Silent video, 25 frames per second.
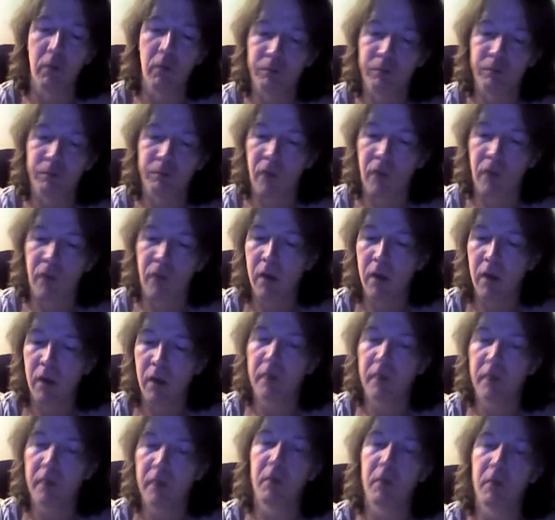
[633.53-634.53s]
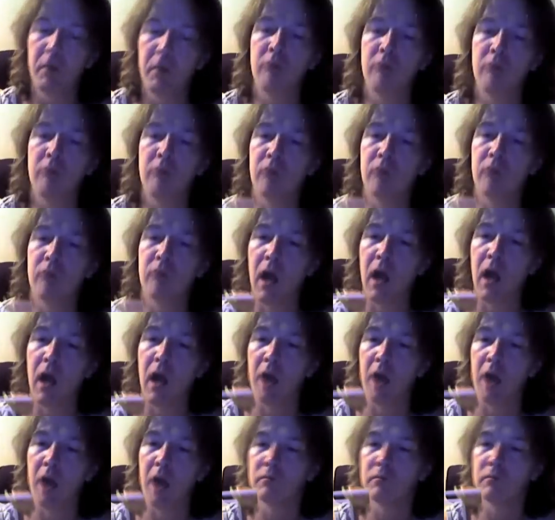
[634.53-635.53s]
here. But,
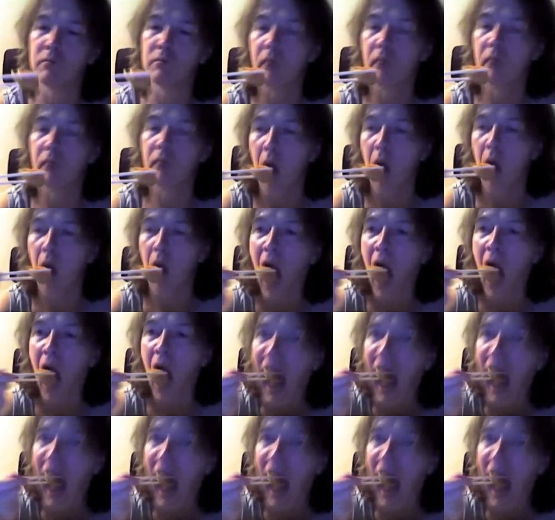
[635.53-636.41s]
uh, mm.